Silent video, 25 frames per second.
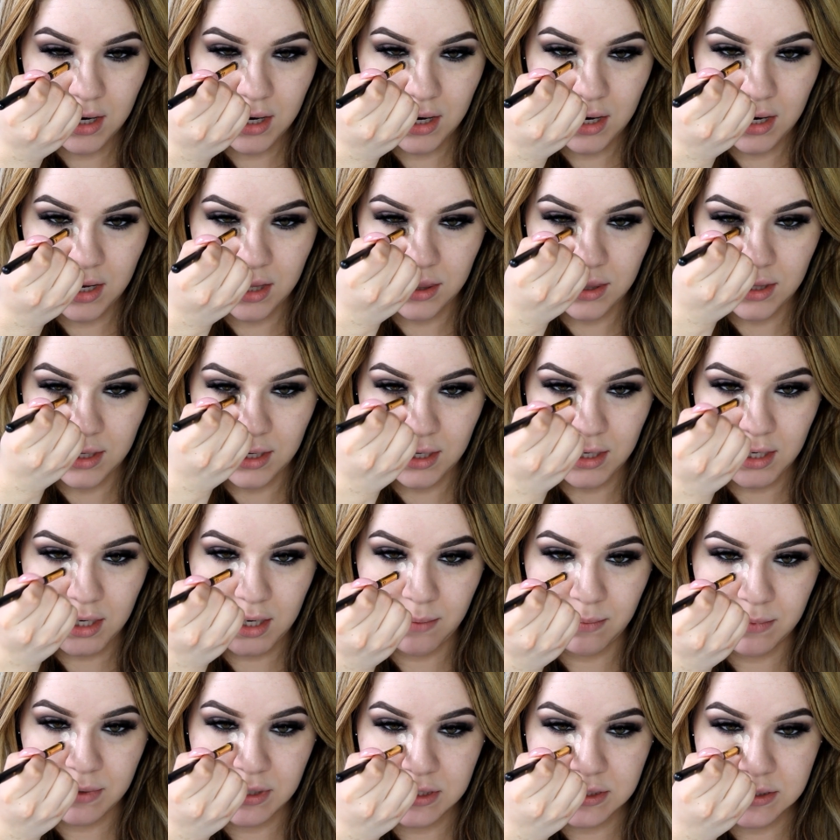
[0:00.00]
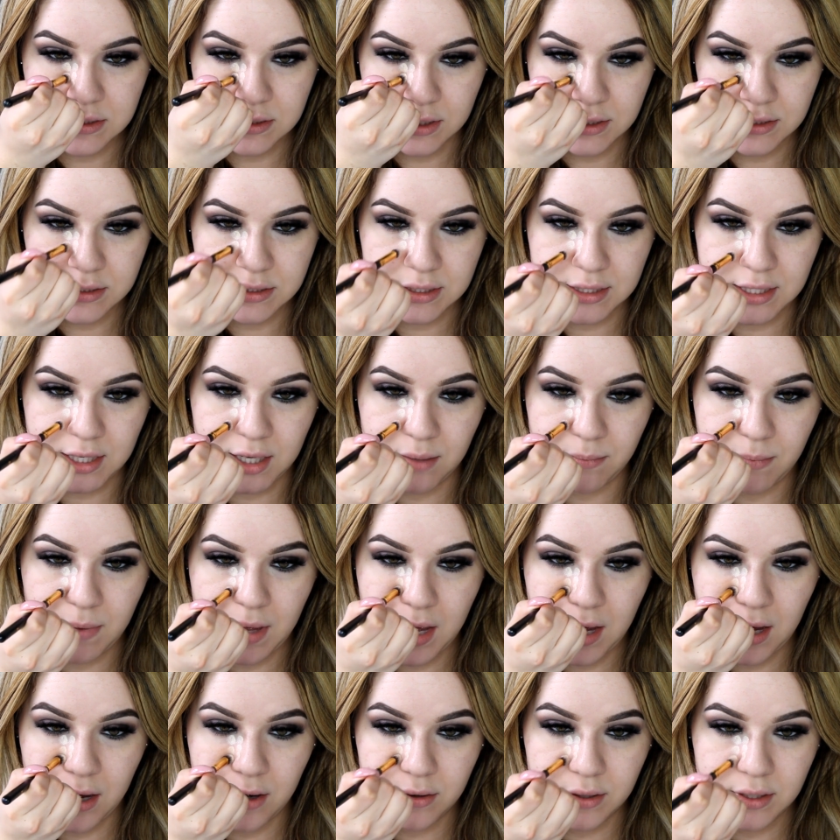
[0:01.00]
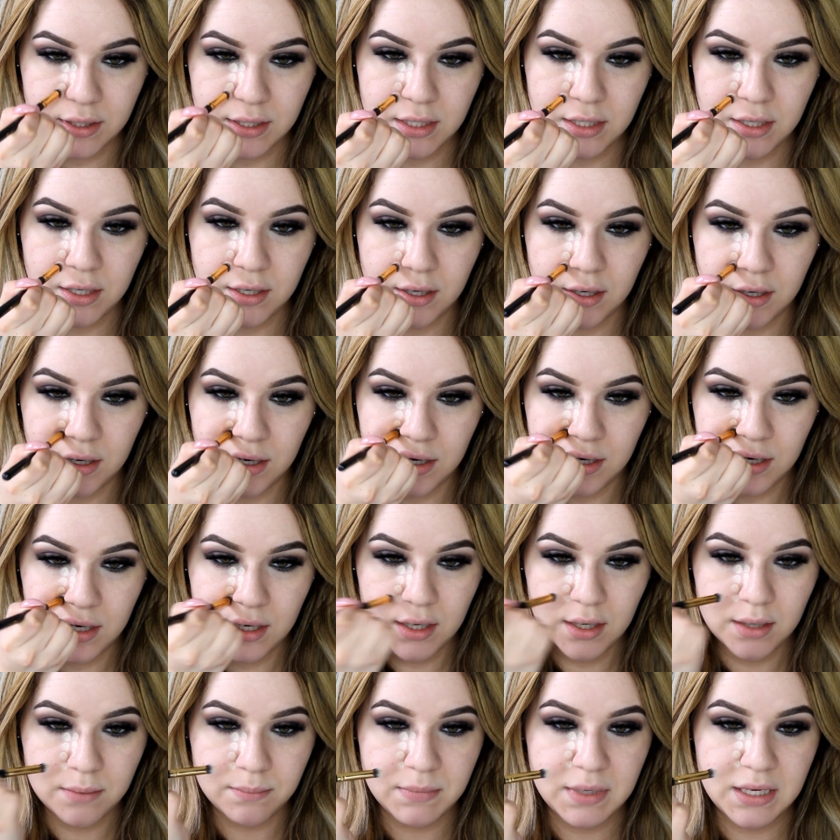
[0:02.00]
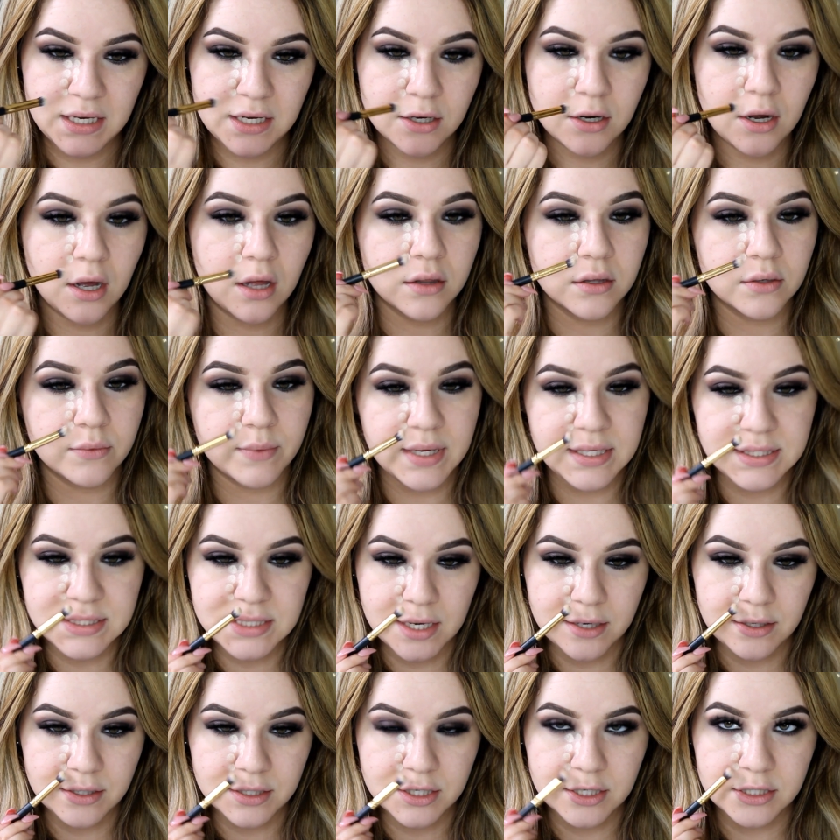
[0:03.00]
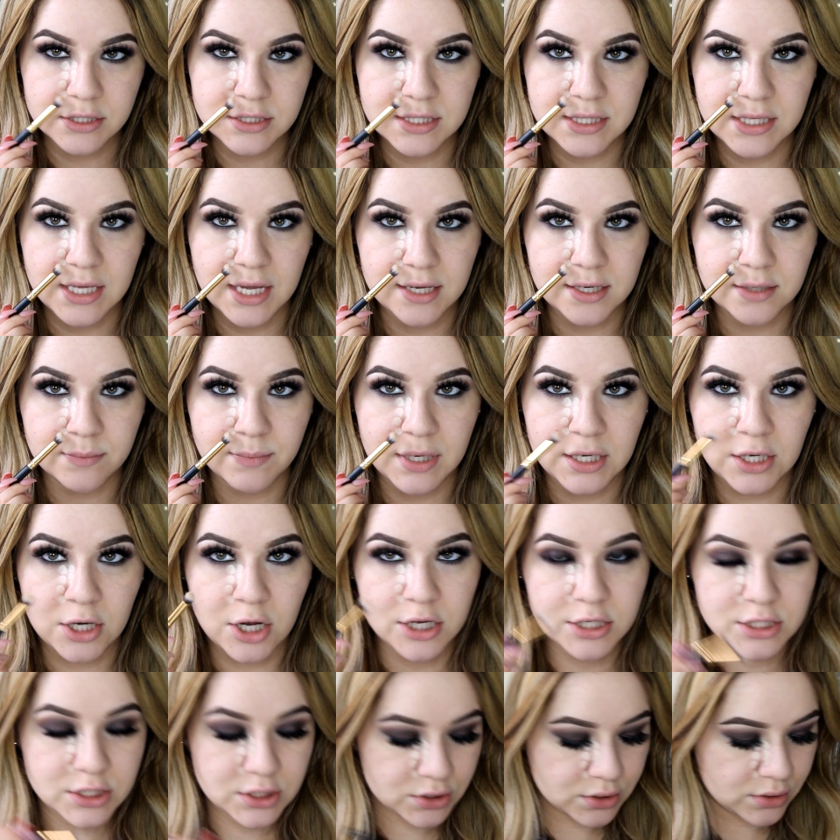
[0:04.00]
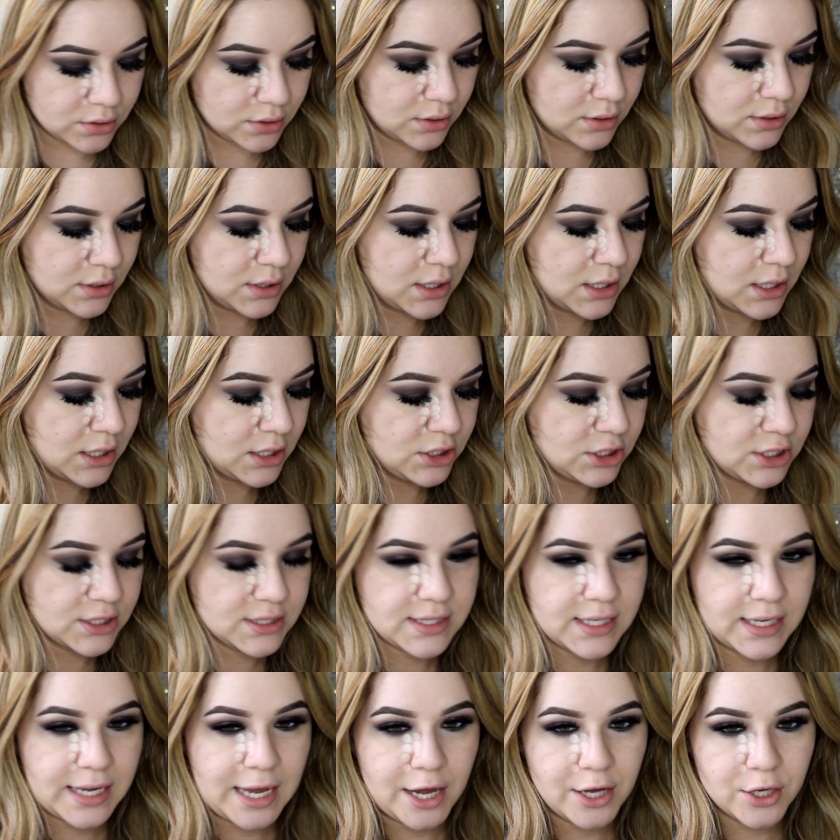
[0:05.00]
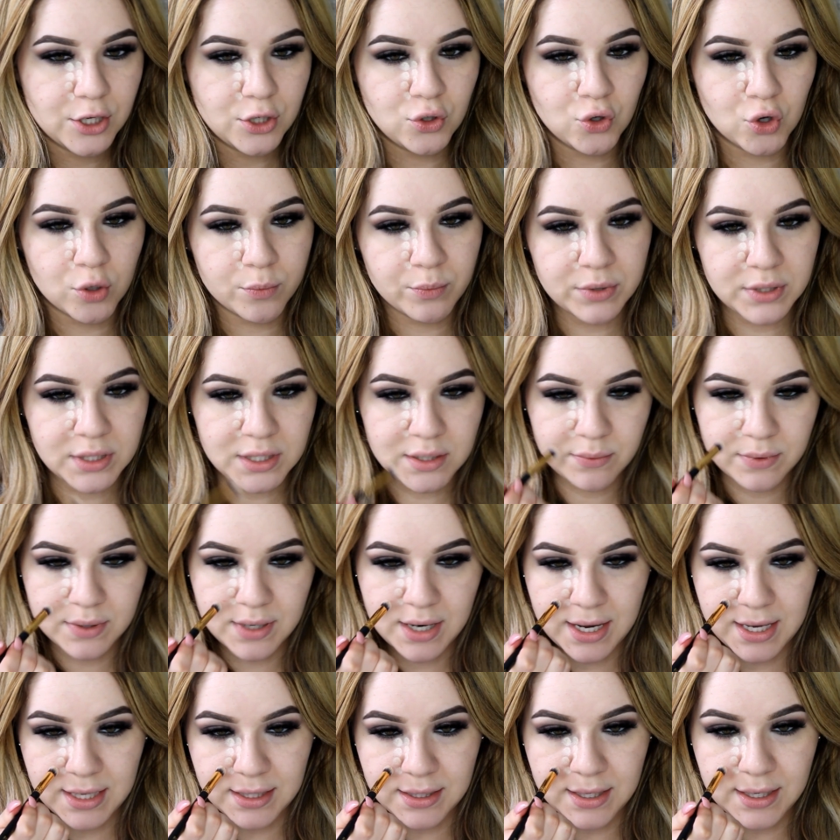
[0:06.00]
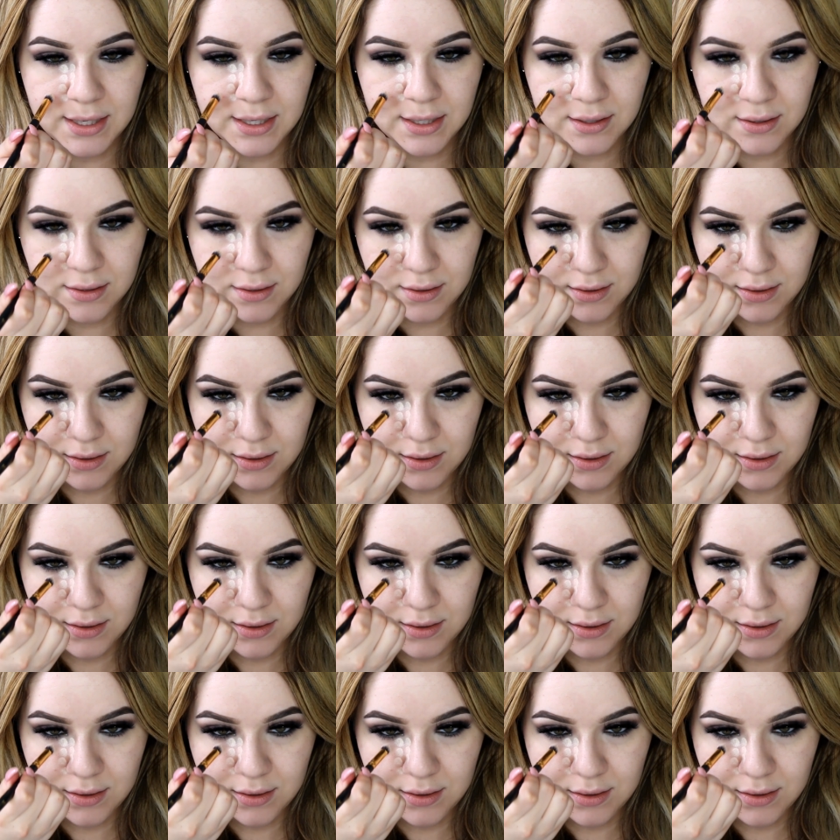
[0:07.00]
And then I'm going to start to come out here, meet it all the way down here to the end of my nostril, just like how you normally would highlight.